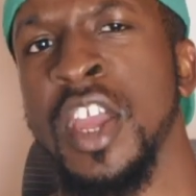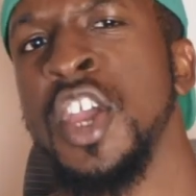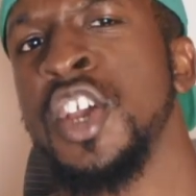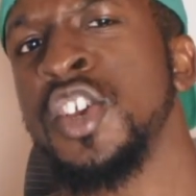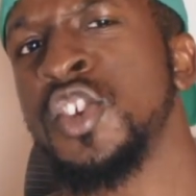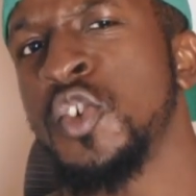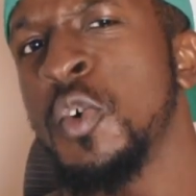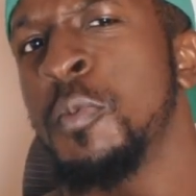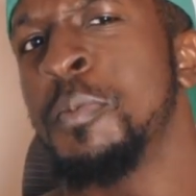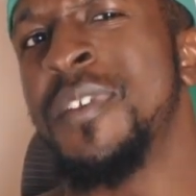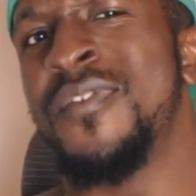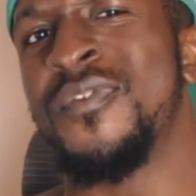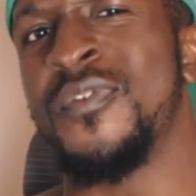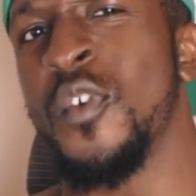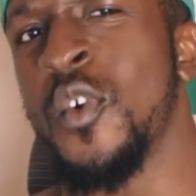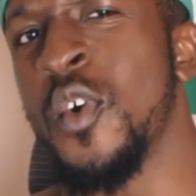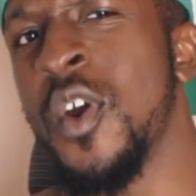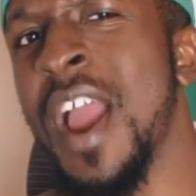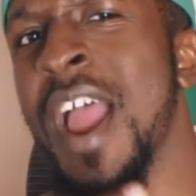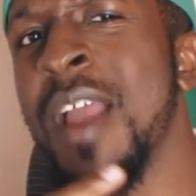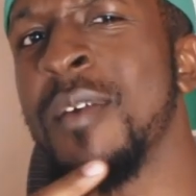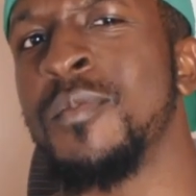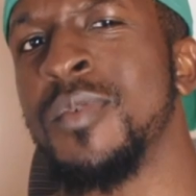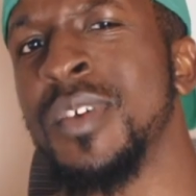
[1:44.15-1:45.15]
So
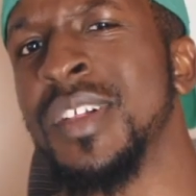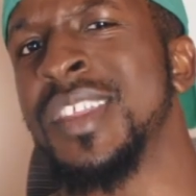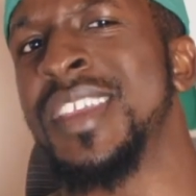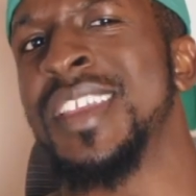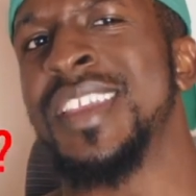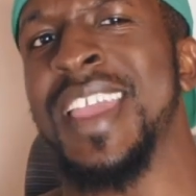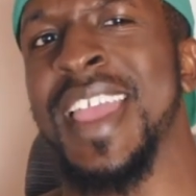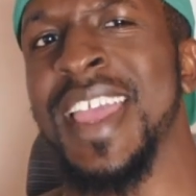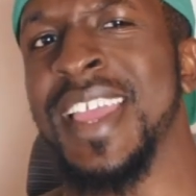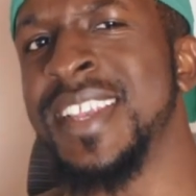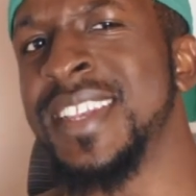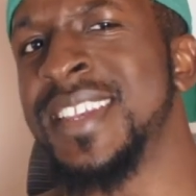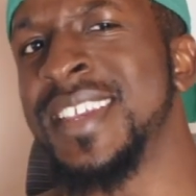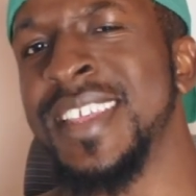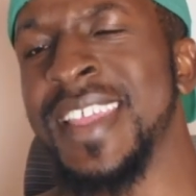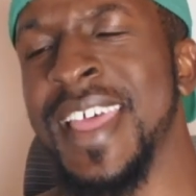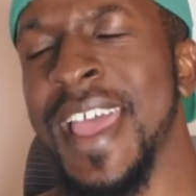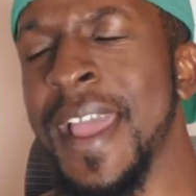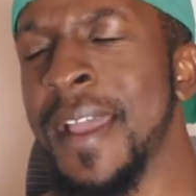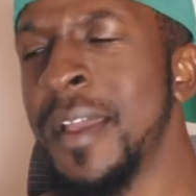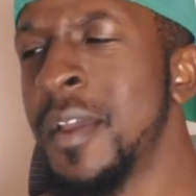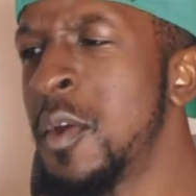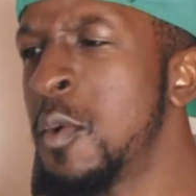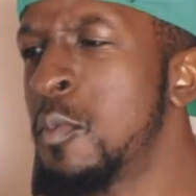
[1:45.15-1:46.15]
before I really get into
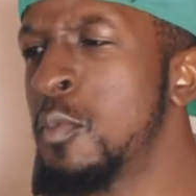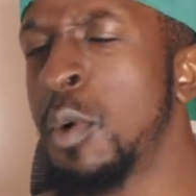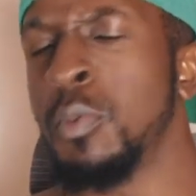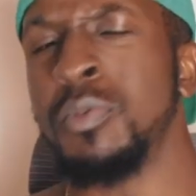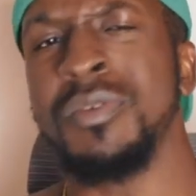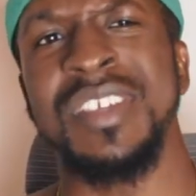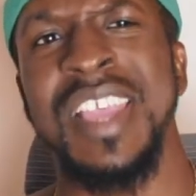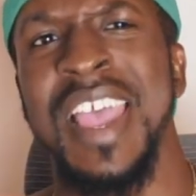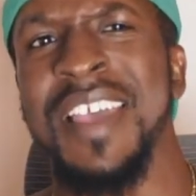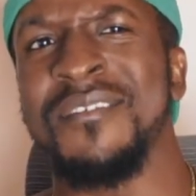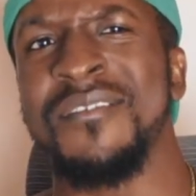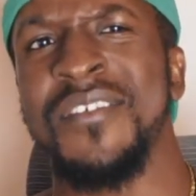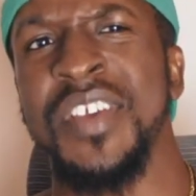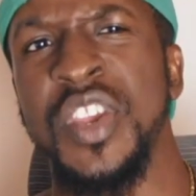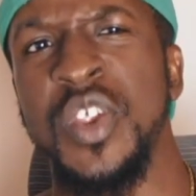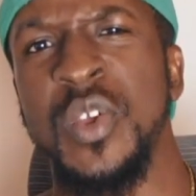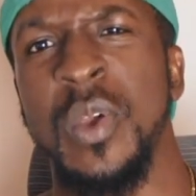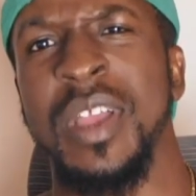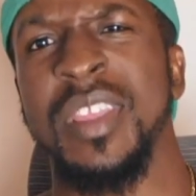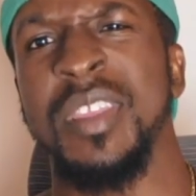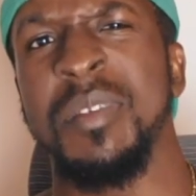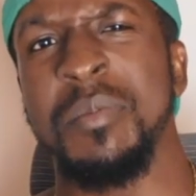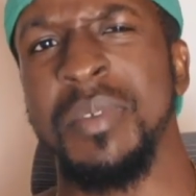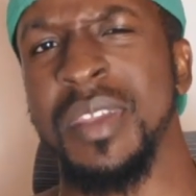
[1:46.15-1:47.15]
that, what was that
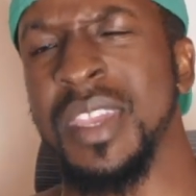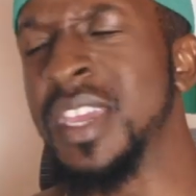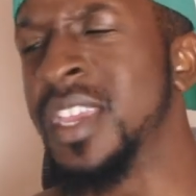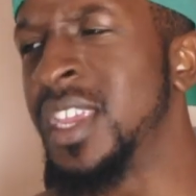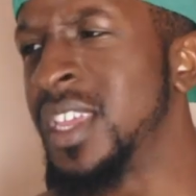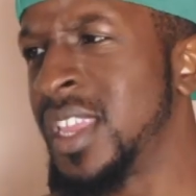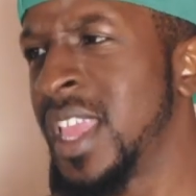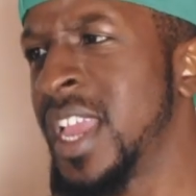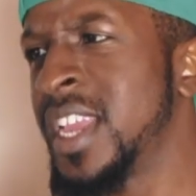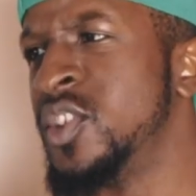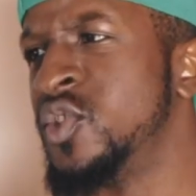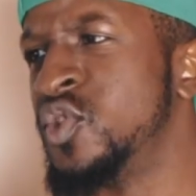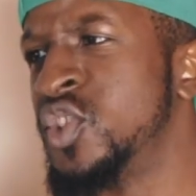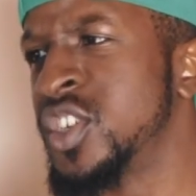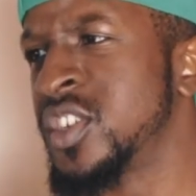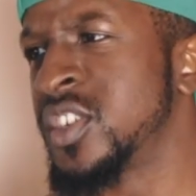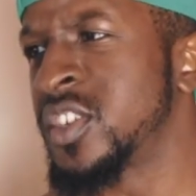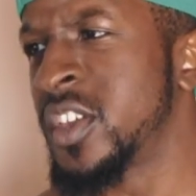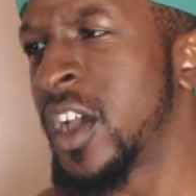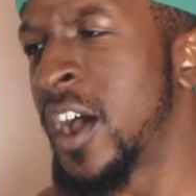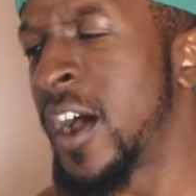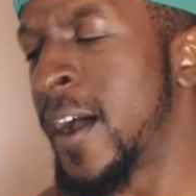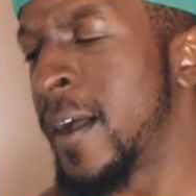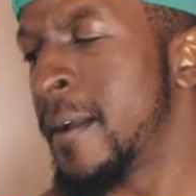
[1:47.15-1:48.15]
video at the beginning that you just
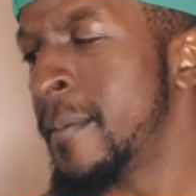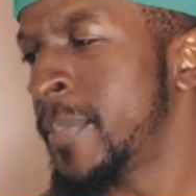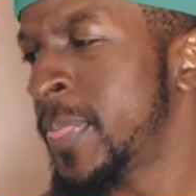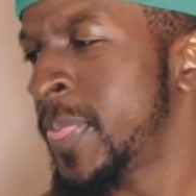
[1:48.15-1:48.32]
saw?